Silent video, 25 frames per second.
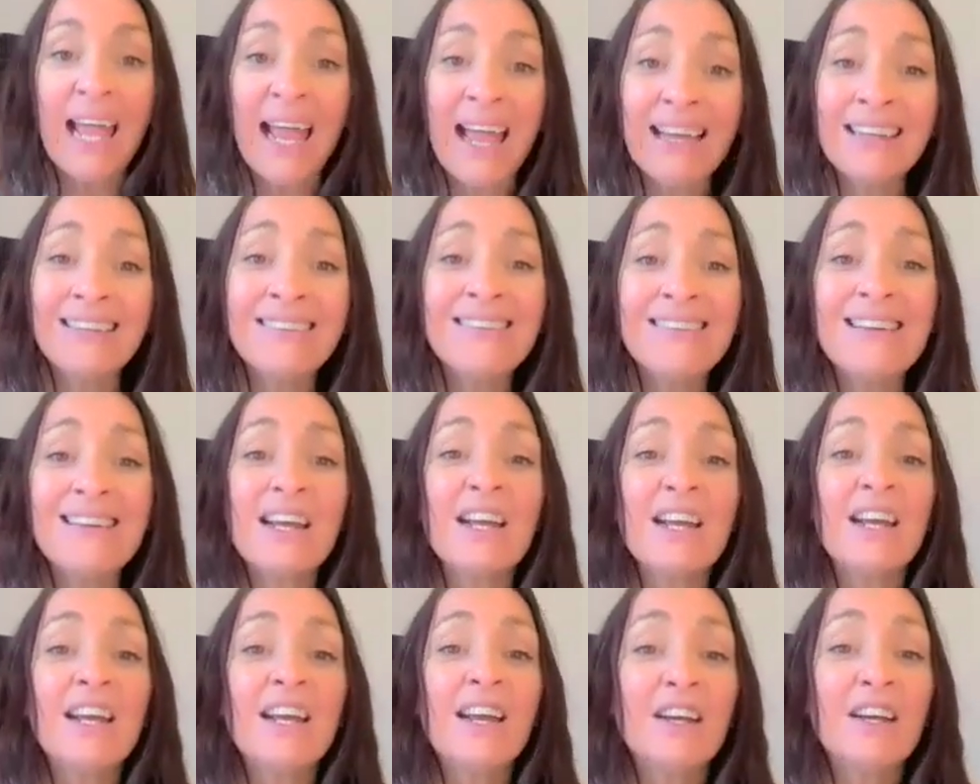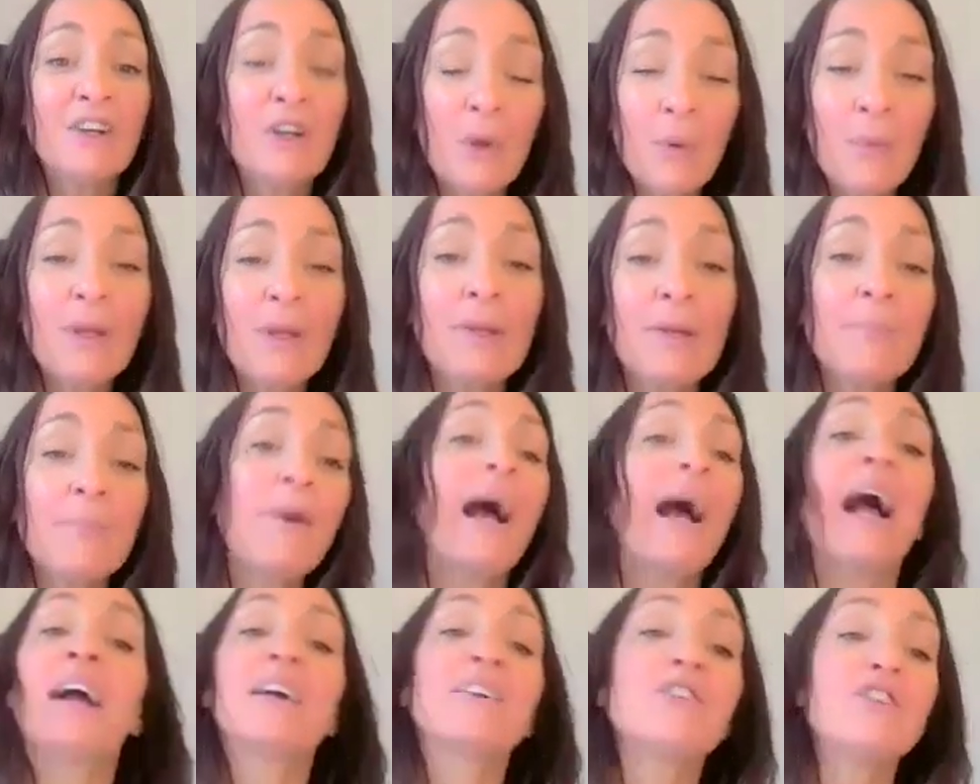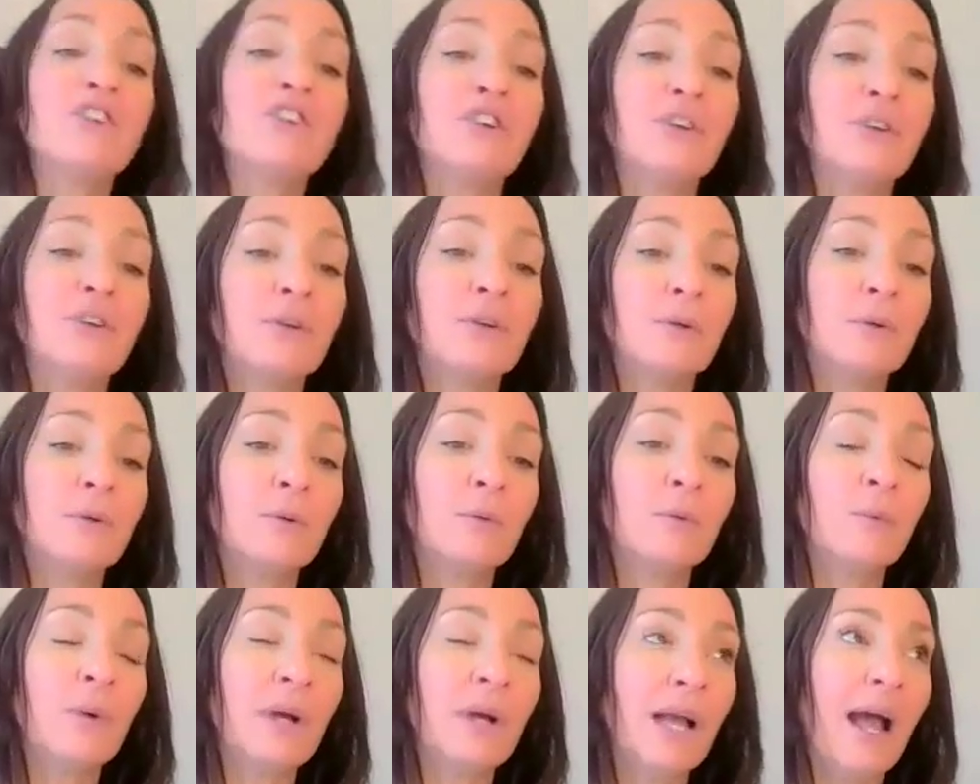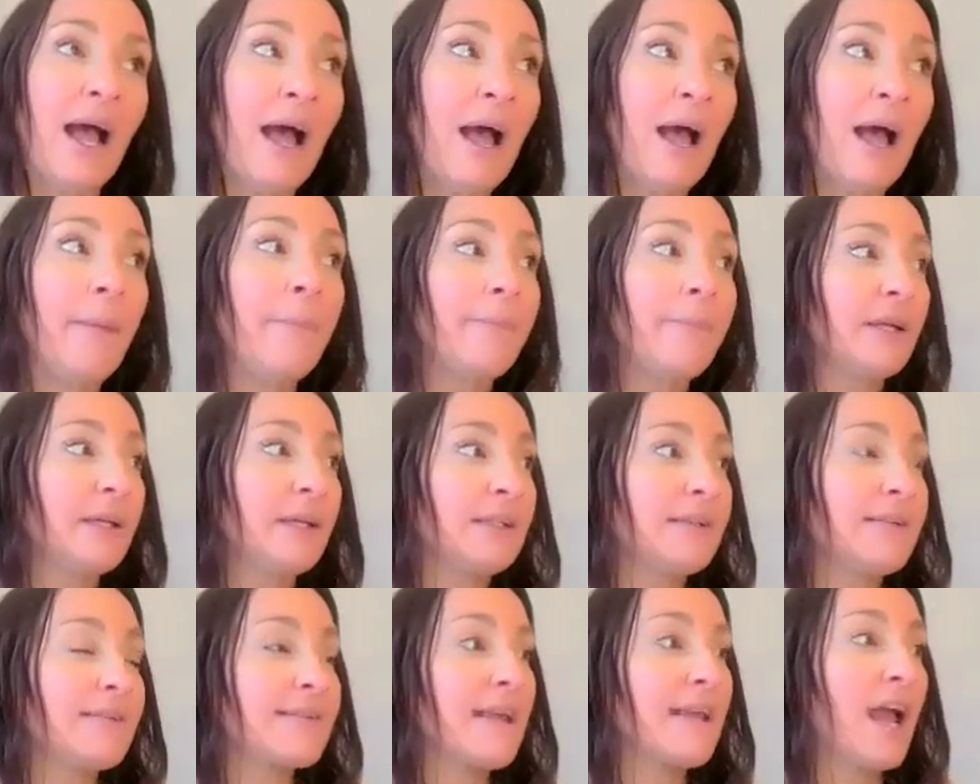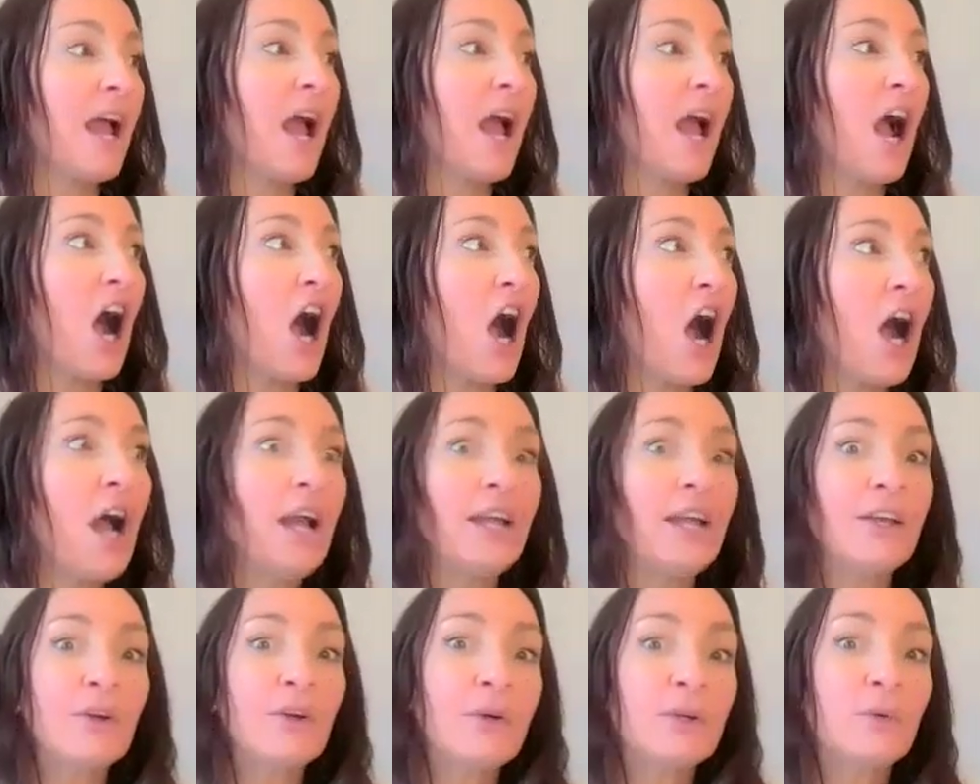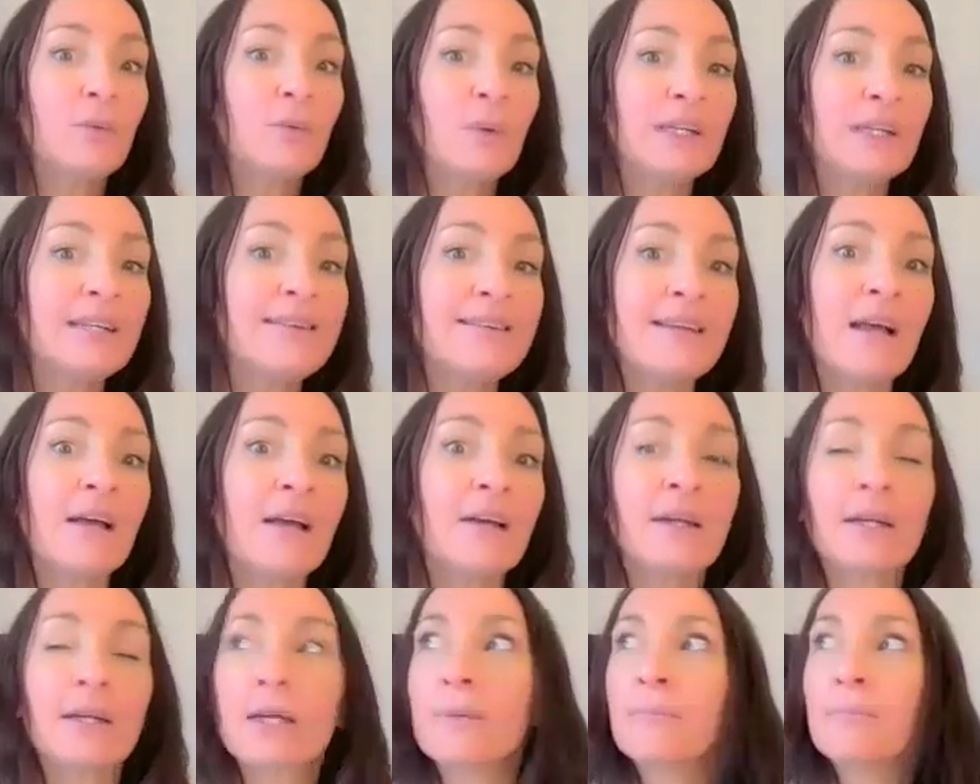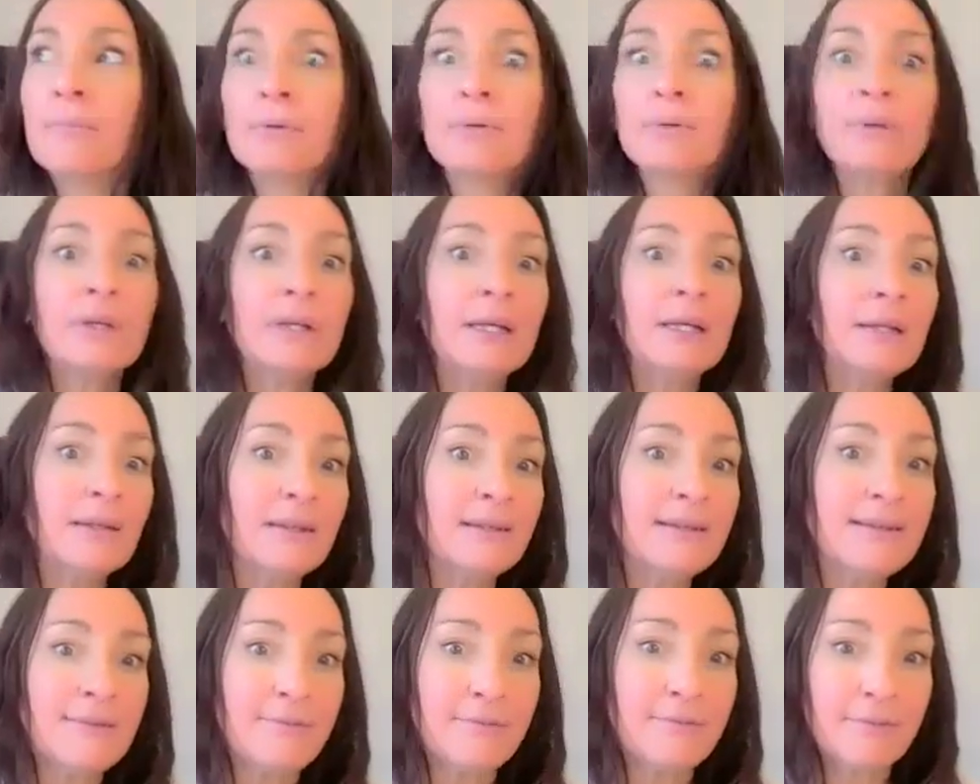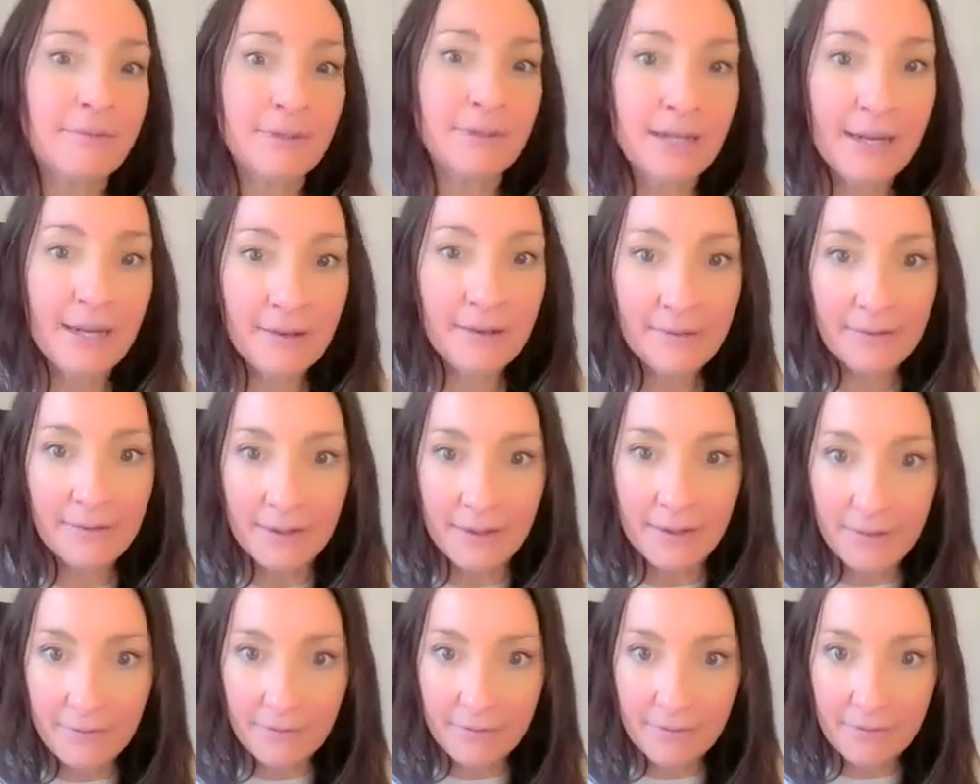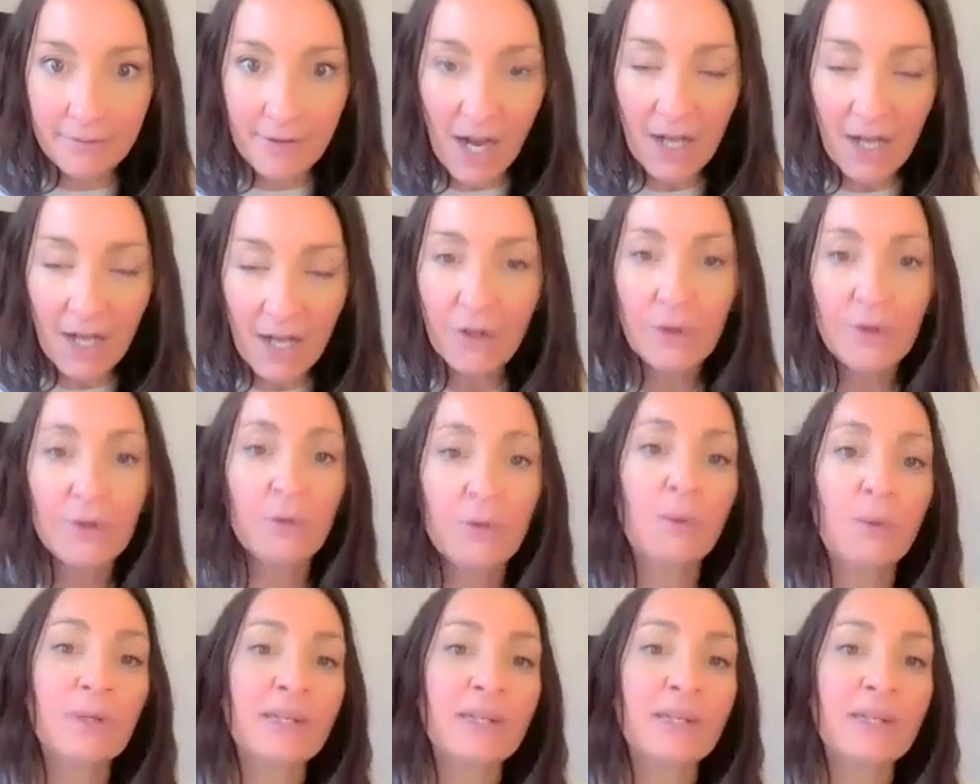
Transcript: And going back to what happened, I could have went down a completely different narrative. I could